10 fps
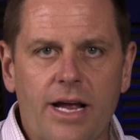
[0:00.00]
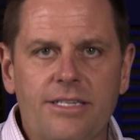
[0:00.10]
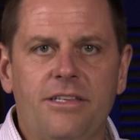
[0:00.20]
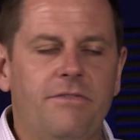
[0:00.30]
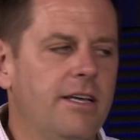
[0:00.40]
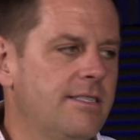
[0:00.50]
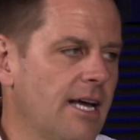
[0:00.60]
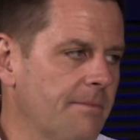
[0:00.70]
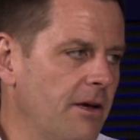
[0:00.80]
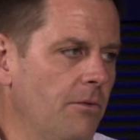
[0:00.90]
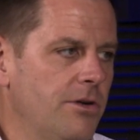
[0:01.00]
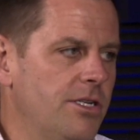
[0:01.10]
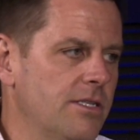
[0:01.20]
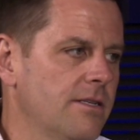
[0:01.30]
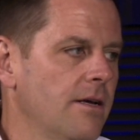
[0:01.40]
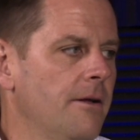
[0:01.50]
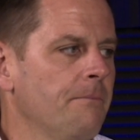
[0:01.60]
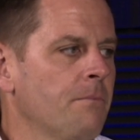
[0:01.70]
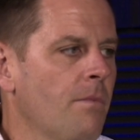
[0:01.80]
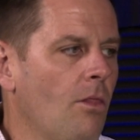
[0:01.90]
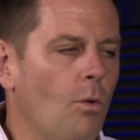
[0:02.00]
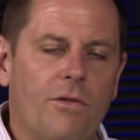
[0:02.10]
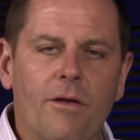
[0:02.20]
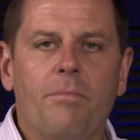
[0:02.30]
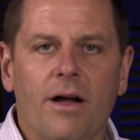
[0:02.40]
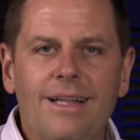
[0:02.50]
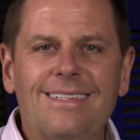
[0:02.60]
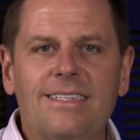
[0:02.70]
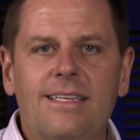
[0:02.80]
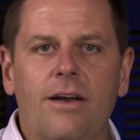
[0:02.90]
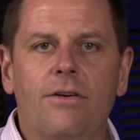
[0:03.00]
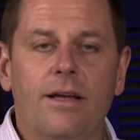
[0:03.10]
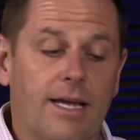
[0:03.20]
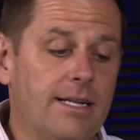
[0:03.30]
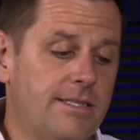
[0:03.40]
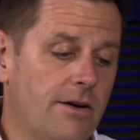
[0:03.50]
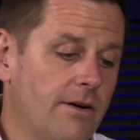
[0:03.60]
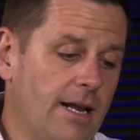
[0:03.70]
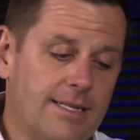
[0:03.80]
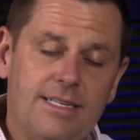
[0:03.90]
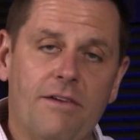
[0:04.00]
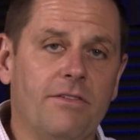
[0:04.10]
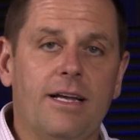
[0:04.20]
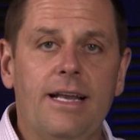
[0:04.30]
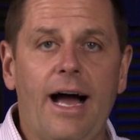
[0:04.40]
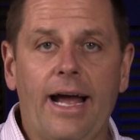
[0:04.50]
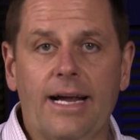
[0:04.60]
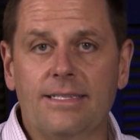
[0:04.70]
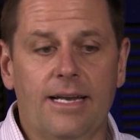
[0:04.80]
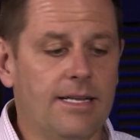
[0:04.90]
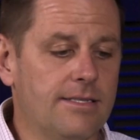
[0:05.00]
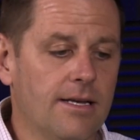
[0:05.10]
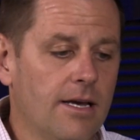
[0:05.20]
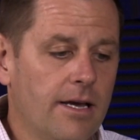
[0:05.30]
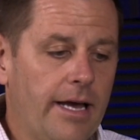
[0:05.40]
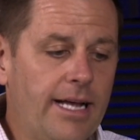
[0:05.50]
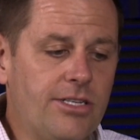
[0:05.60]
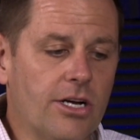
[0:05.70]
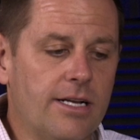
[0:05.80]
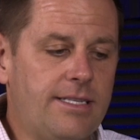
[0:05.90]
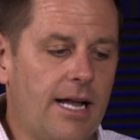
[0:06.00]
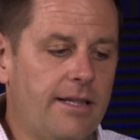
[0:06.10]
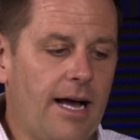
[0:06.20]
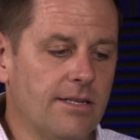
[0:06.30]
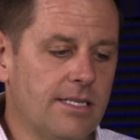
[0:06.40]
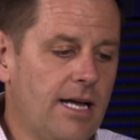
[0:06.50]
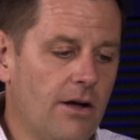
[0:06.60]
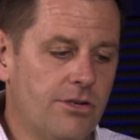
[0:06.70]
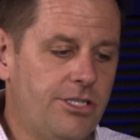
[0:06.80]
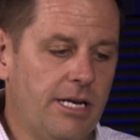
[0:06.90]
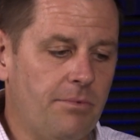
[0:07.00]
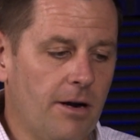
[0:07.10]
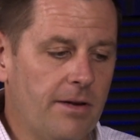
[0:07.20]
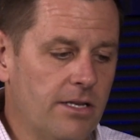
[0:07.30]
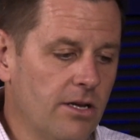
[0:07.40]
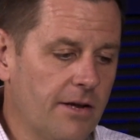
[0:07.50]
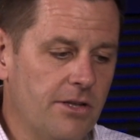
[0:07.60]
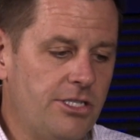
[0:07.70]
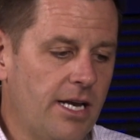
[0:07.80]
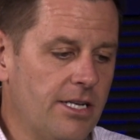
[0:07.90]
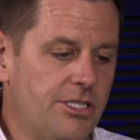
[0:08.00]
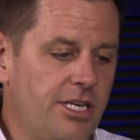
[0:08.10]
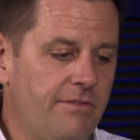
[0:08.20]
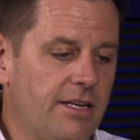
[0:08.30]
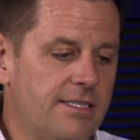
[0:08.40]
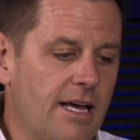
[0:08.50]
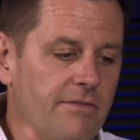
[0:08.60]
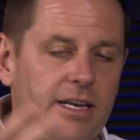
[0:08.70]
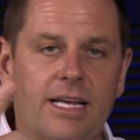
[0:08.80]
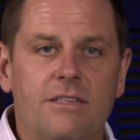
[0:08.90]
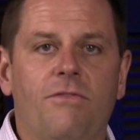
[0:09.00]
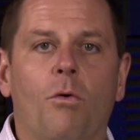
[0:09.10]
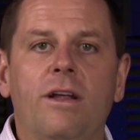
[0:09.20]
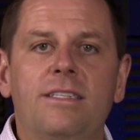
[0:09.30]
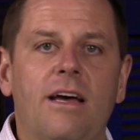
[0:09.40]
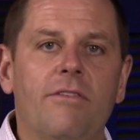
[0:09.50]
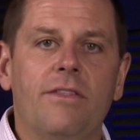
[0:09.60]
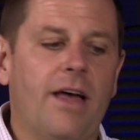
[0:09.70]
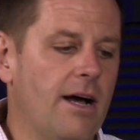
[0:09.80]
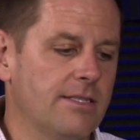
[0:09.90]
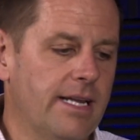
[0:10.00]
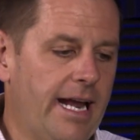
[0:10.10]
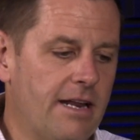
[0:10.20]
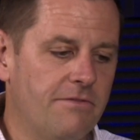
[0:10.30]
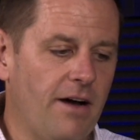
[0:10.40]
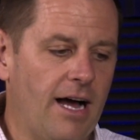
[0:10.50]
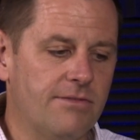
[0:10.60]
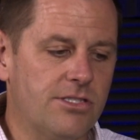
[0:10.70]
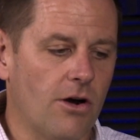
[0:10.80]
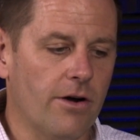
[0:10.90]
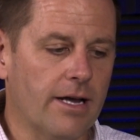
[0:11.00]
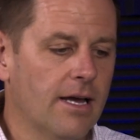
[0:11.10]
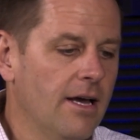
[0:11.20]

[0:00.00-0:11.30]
SUV segment, which is what the pundits consider it, it's definitely a 9, because it's a good $10,000 cheaper. I mean, look at the Genesis GV70. It's $47,085 starting.